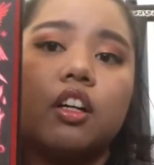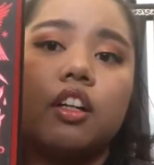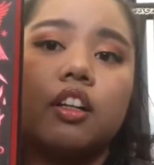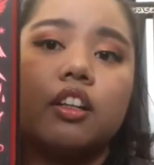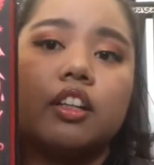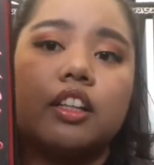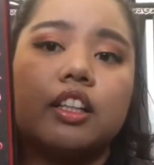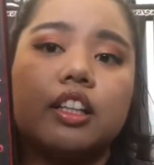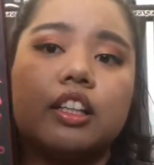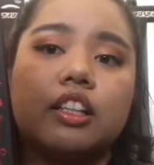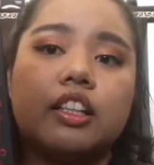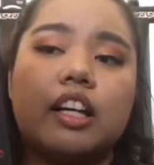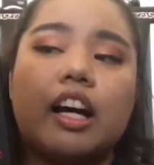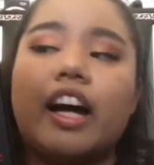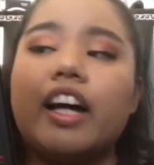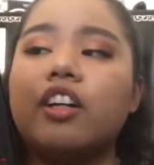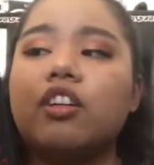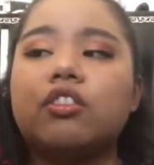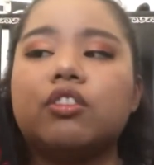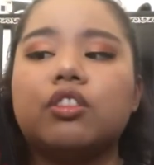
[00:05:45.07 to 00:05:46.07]
The
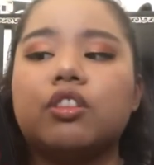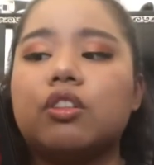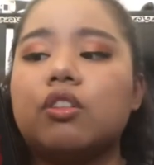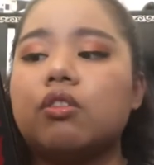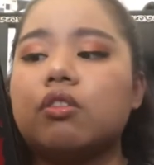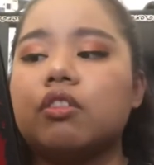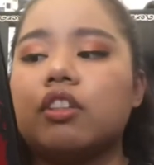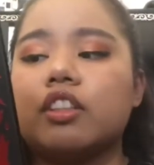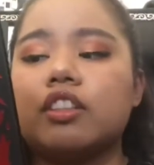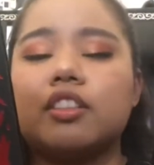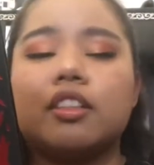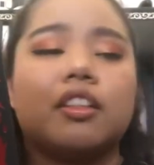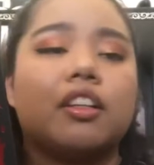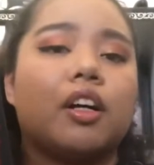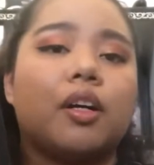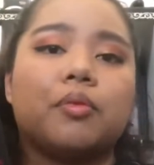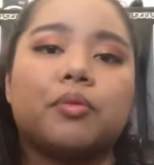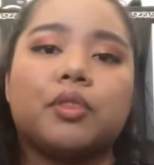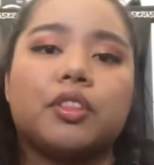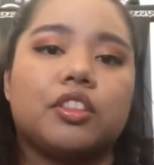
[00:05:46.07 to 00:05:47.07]
I don't know the
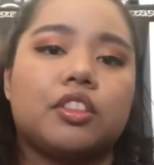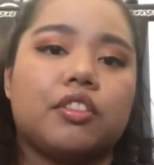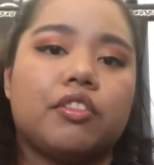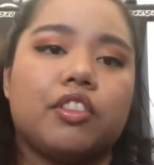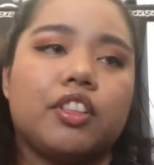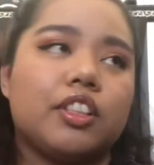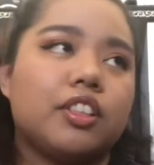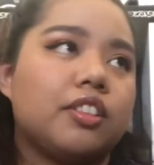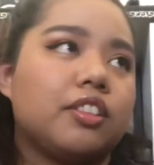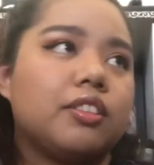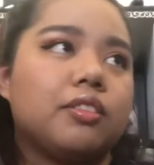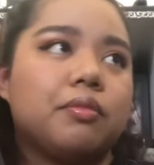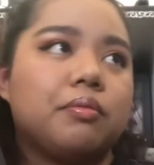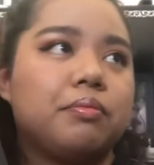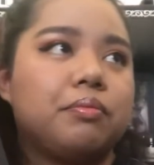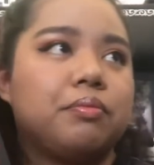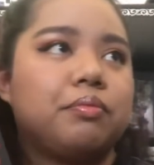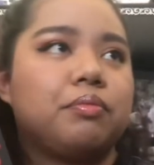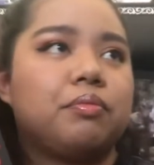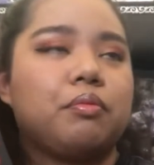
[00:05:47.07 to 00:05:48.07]
synopsis of this,
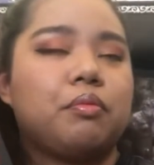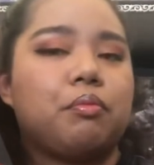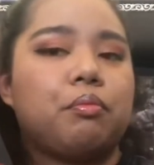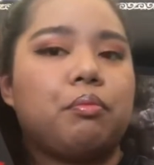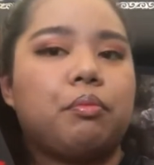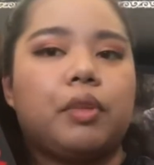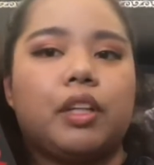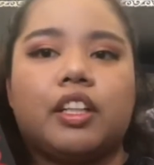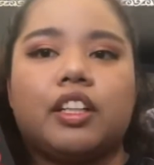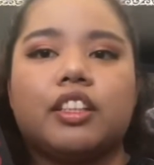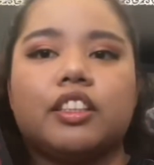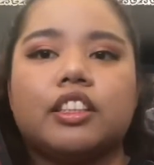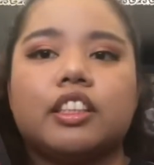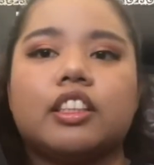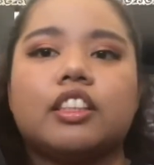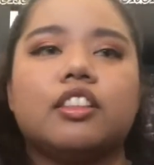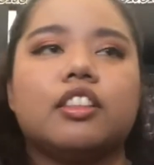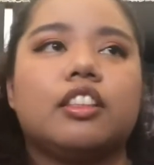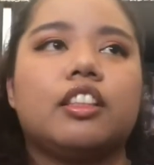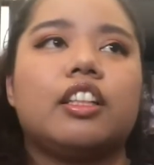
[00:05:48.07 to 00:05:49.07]
because
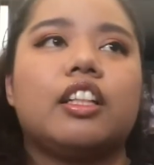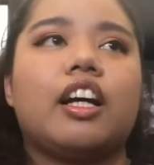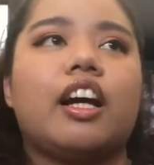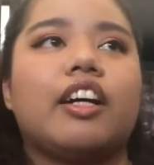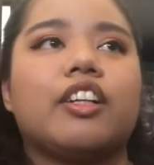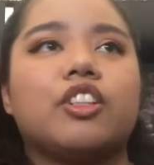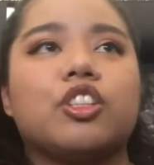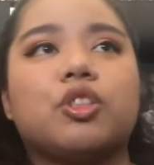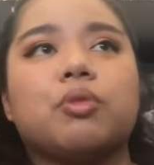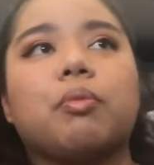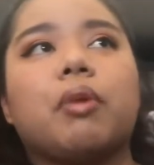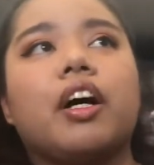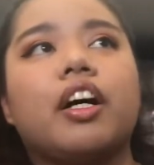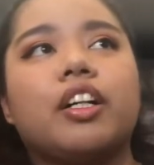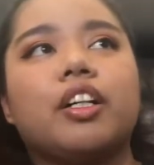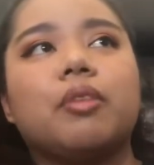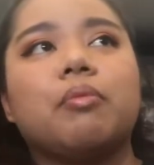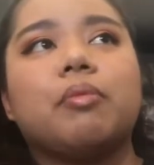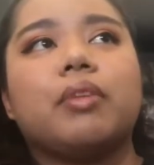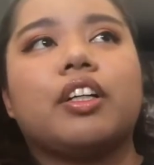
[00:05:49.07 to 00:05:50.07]
literally I just bought
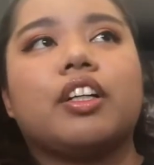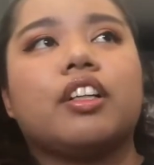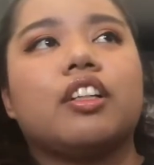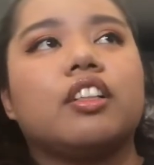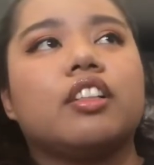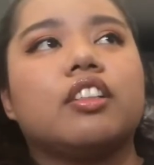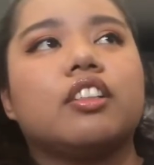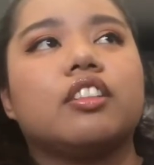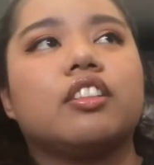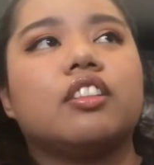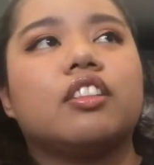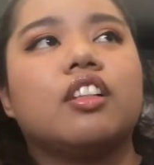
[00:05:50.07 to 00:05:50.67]
it because